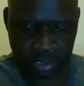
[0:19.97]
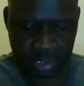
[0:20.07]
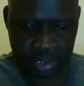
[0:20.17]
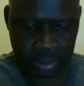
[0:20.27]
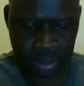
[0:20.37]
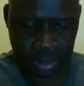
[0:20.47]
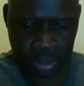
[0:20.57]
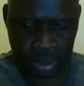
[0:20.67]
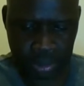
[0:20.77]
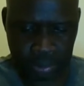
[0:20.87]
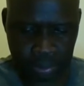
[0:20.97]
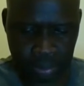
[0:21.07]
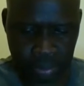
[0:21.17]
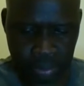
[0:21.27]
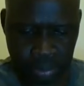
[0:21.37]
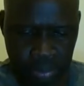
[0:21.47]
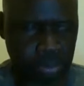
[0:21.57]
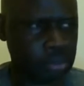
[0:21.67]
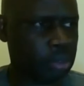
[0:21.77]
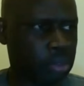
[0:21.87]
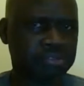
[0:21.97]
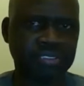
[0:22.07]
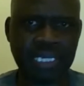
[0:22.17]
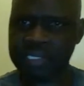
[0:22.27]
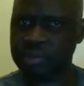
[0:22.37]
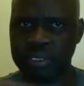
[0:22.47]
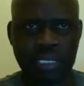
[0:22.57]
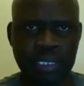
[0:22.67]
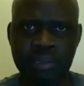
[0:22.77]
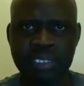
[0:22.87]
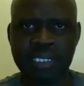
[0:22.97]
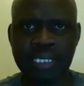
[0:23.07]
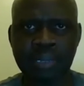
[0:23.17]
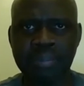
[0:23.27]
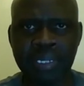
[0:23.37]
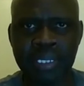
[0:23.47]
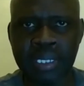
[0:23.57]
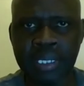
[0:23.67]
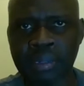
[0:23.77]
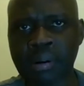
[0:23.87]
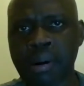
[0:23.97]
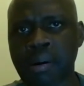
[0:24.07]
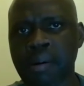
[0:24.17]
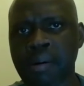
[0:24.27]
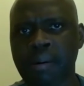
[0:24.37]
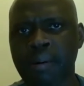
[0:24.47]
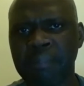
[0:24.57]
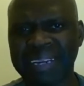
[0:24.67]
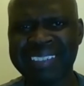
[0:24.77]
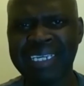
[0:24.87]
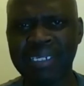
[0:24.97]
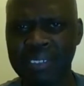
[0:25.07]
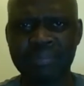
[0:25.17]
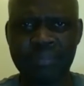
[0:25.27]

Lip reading: I was more of just on the listening panel. But then,